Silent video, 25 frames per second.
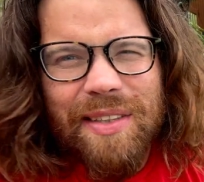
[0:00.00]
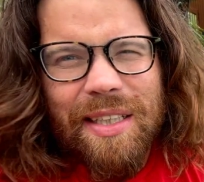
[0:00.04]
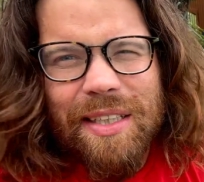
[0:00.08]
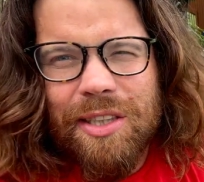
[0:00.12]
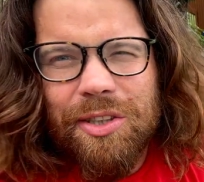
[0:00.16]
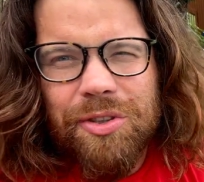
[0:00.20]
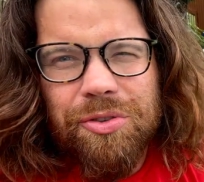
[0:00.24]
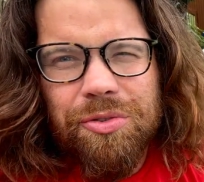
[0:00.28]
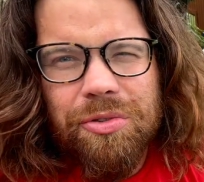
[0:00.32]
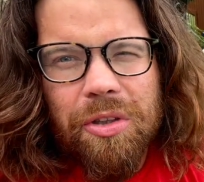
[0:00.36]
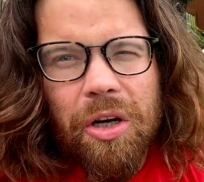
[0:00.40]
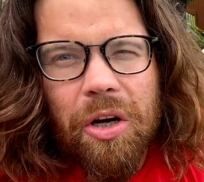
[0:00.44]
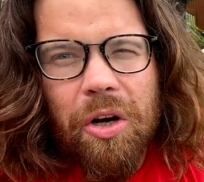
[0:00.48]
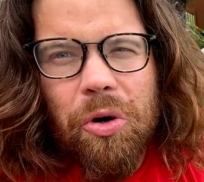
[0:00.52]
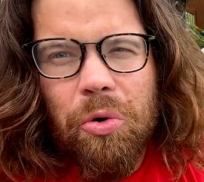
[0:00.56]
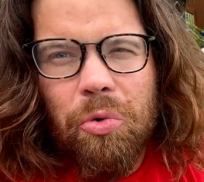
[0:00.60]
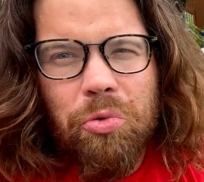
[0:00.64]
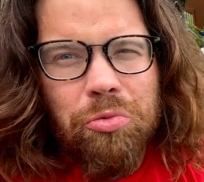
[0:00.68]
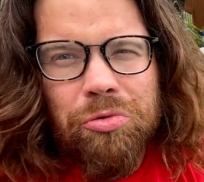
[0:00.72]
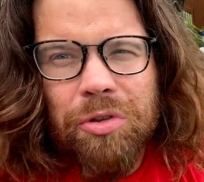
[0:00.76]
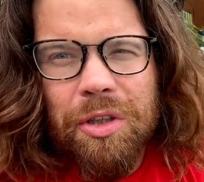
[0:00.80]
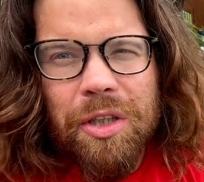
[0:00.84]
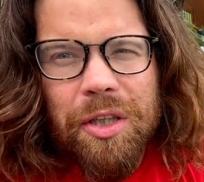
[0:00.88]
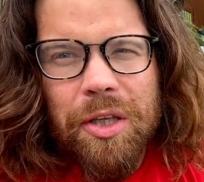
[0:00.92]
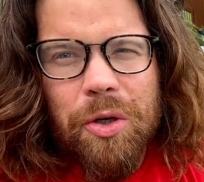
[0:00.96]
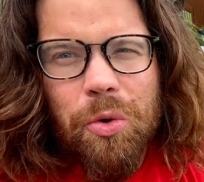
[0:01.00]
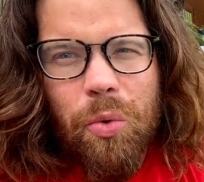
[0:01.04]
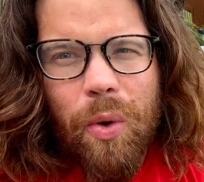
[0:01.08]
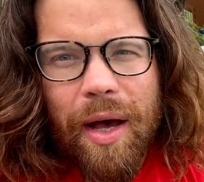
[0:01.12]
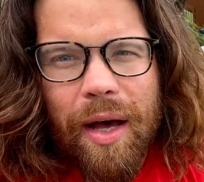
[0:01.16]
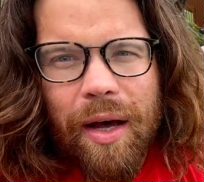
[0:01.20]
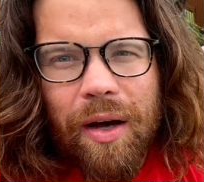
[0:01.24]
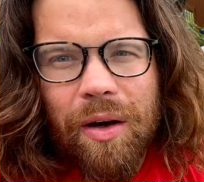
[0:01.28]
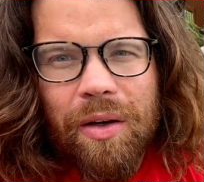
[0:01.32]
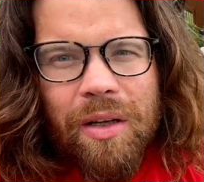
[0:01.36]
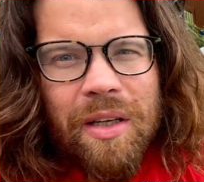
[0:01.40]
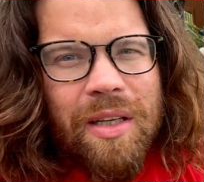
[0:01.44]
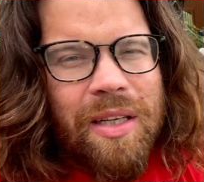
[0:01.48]
They just grow really
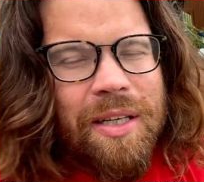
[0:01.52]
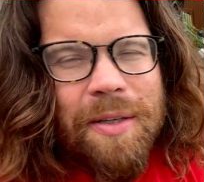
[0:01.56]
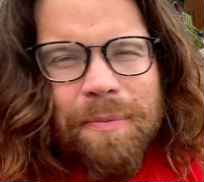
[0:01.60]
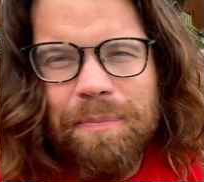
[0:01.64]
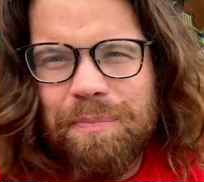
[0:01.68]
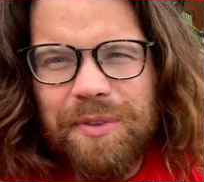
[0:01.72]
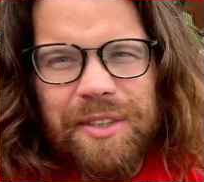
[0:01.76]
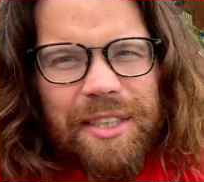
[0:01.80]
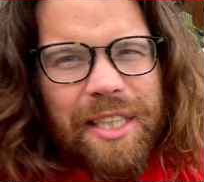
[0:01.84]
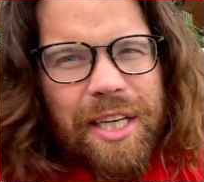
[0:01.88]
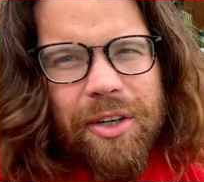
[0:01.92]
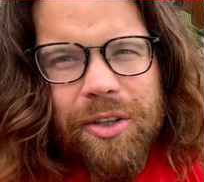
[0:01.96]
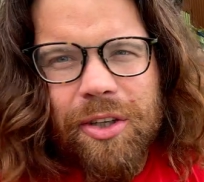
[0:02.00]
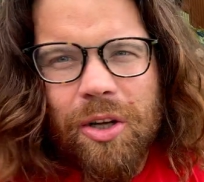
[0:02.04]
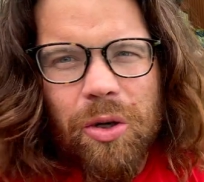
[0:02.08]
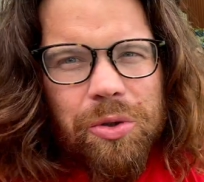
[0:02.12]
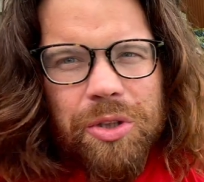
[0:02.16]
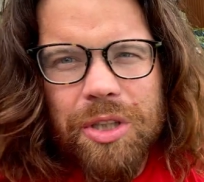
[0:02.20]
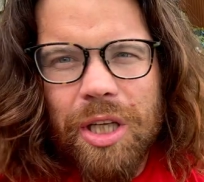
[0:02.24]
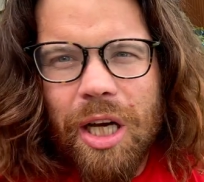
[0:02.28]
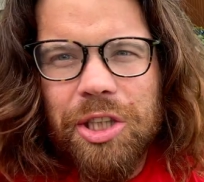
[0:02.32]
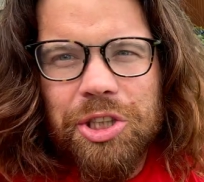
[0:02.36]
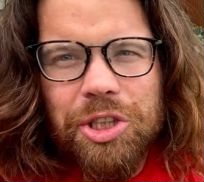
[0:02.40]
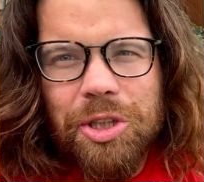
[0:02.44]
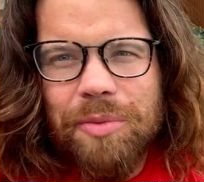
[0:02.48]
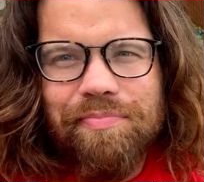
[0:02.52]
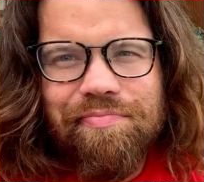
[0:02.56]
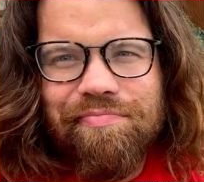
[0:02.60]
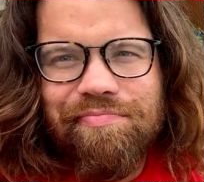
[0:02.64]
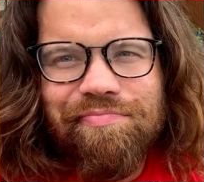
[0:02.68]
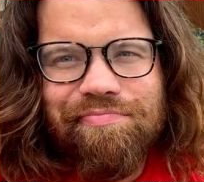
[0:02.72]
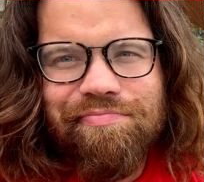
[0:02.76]
well. Deer don't touch them.